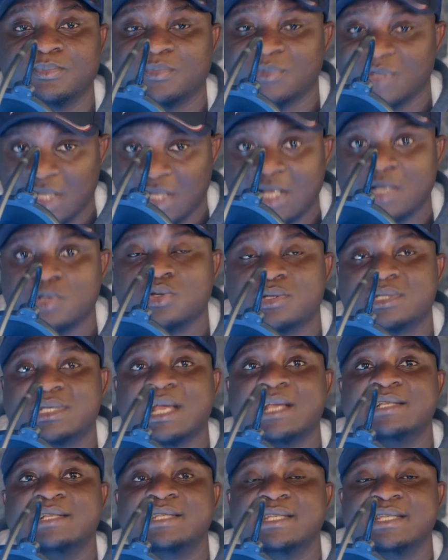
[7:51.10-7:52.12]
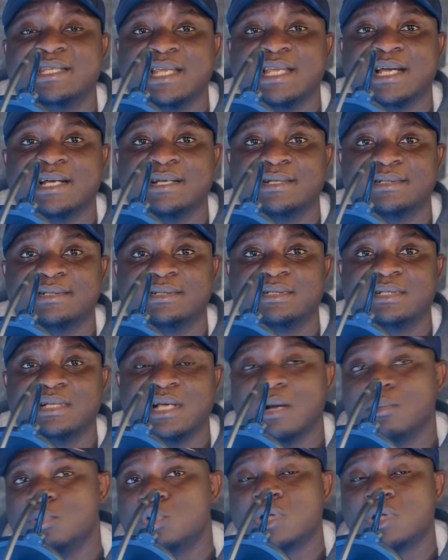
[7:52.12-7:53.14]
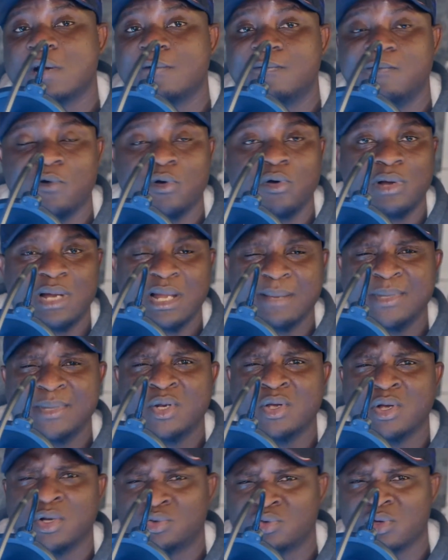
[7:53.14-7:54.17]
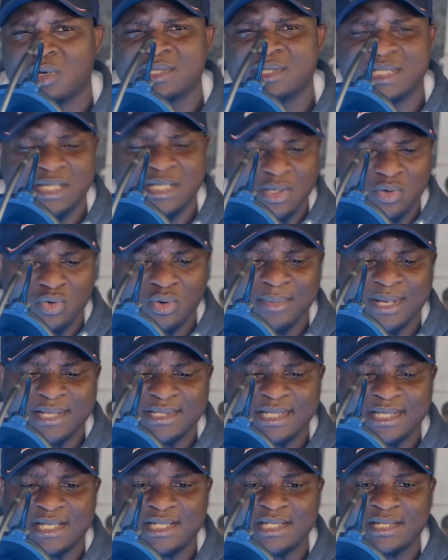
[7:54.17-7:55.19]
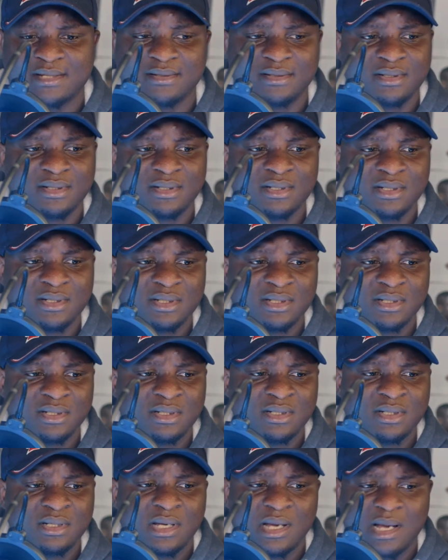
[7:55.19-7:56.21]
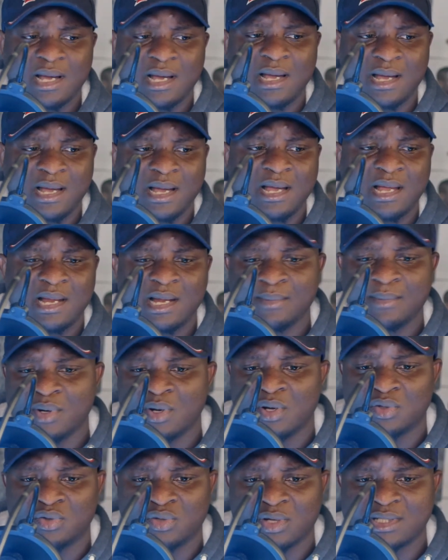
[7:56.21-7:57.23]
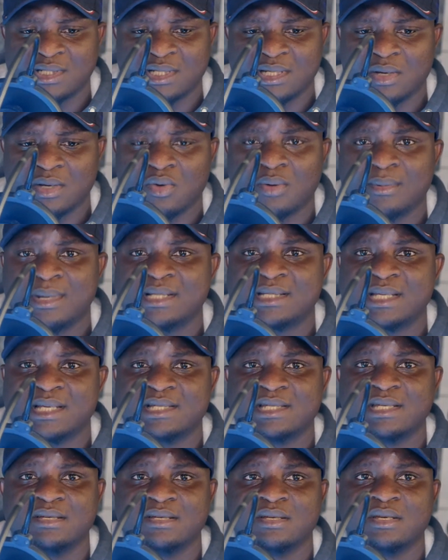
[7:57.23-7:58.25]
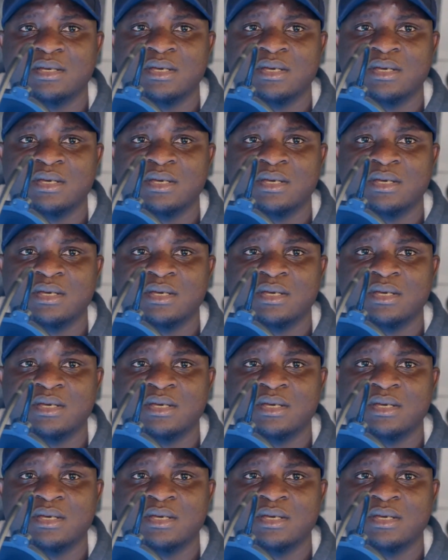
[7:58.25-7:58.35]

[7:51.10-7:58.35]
Abushan 4, let me know your thoughts in the comment section. Let me know your thoughts in the comment section.